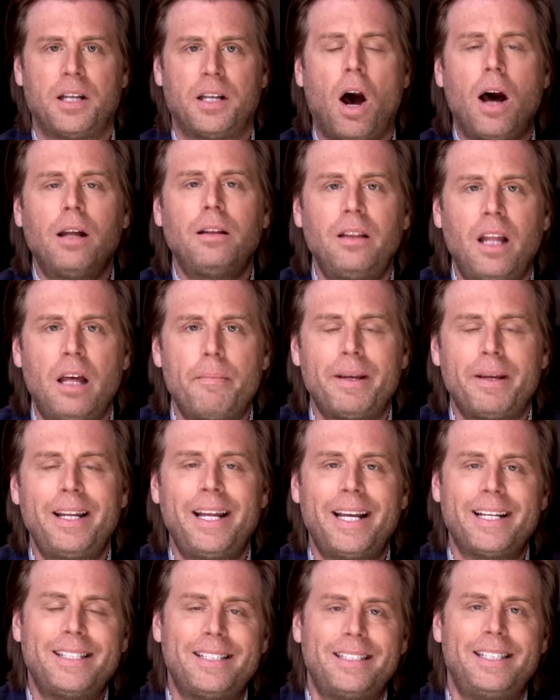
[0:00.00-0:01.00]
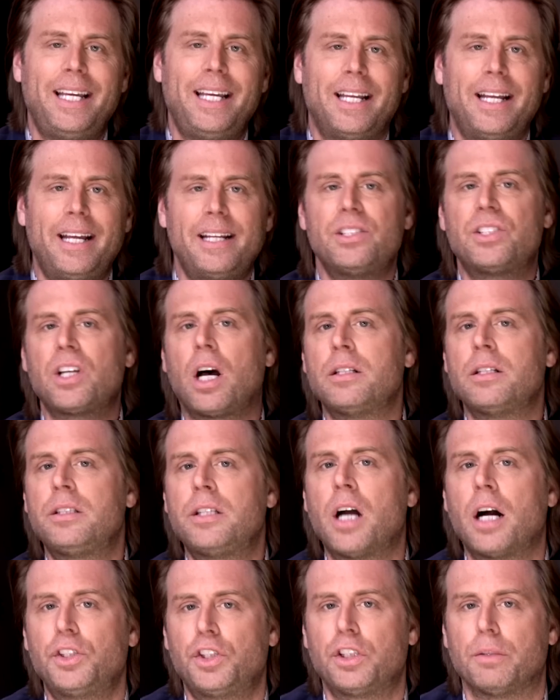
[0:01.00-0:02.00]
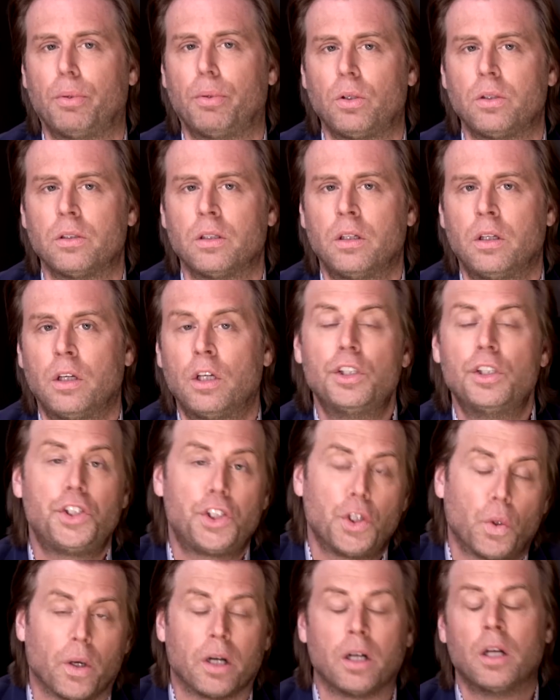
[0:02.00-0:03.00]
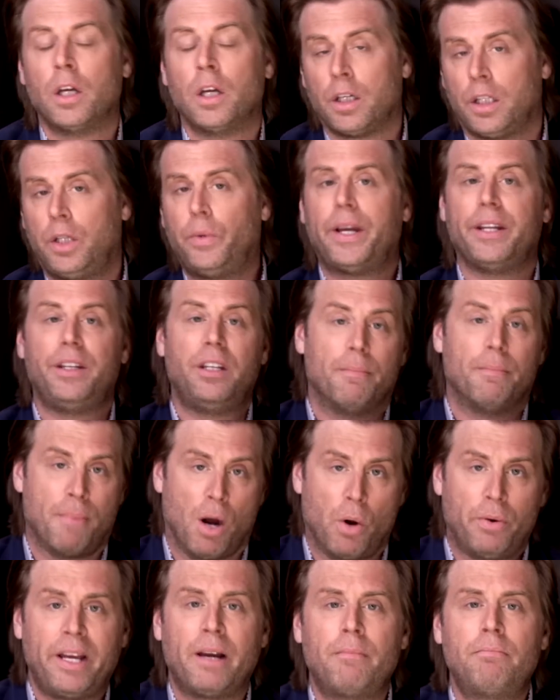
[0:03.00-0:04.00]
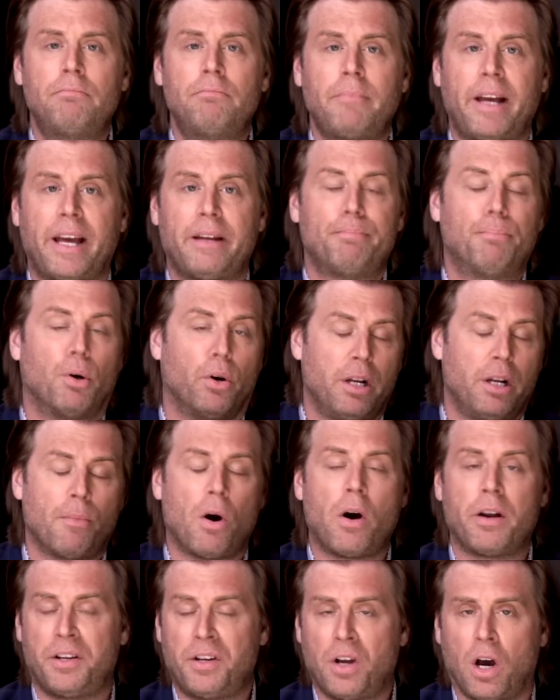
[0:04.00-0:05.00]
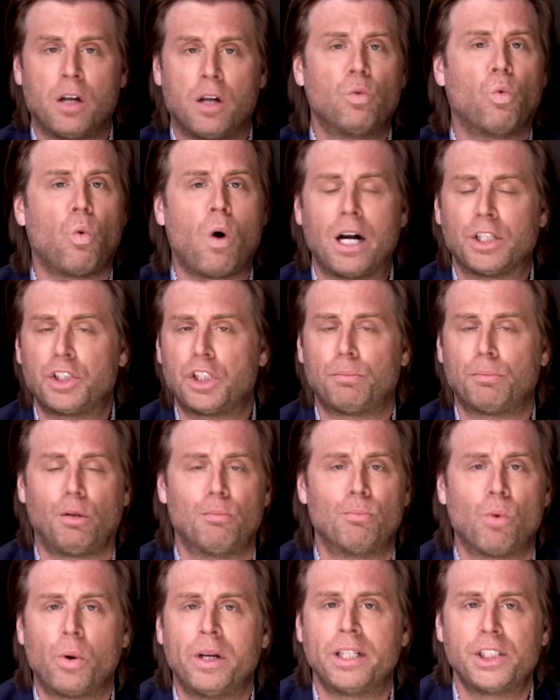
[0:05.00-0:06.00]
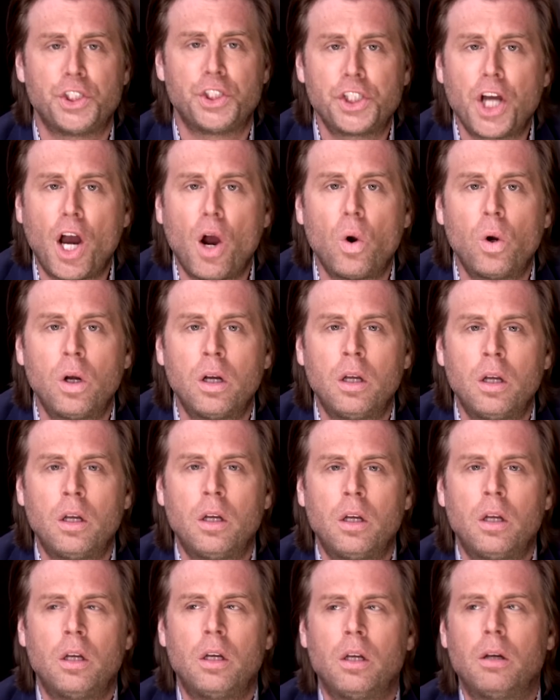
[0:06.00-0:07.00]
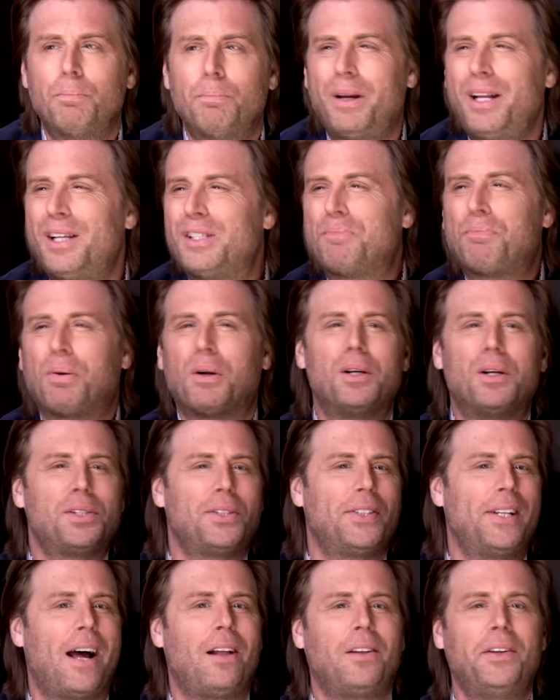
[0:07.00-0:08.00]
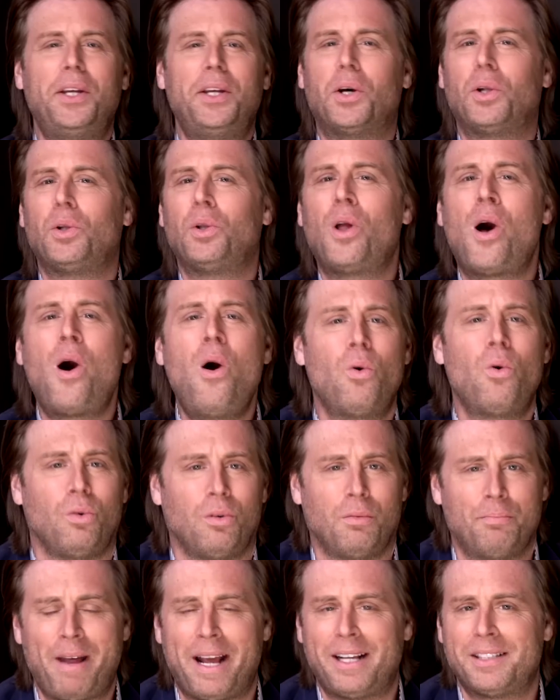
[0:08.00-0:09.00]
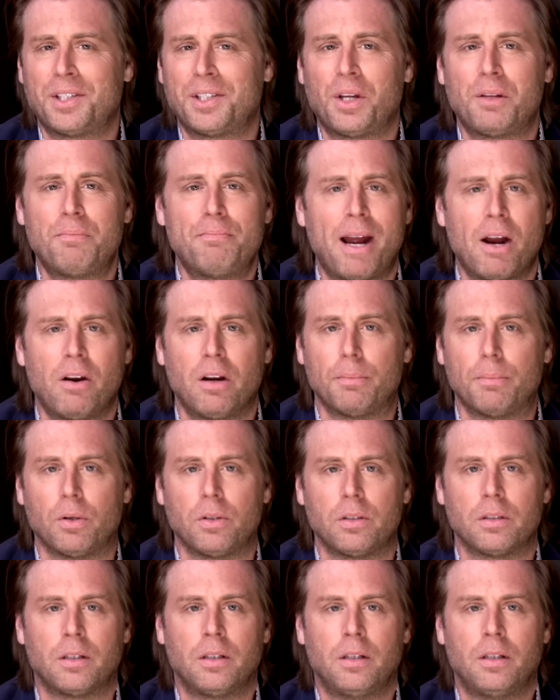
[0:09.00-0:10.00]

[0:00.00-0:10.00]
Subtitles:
Don Lemon is CNN's untouchable. Sure, you can demote him and put him on an unwatchable morning show, but his personality alone makes it unbearable.